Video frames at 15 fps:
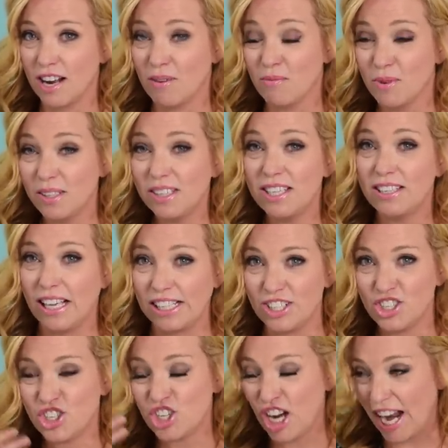I really
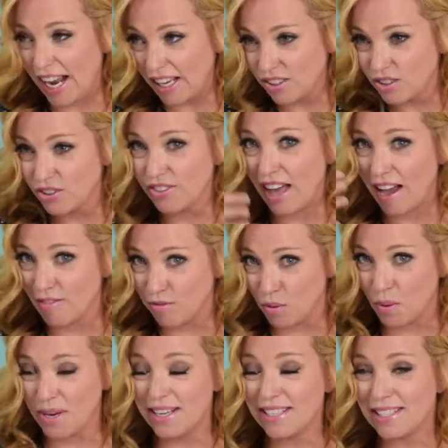like channeled that
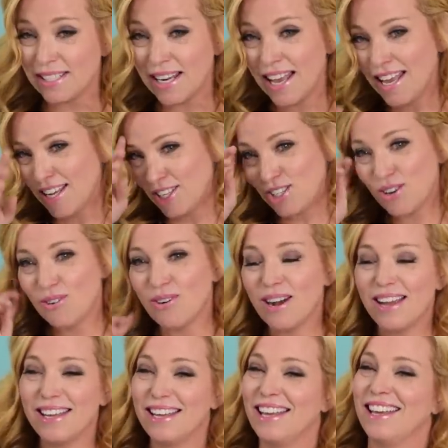voice. So
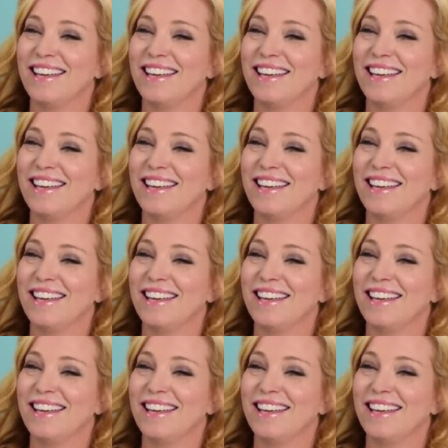I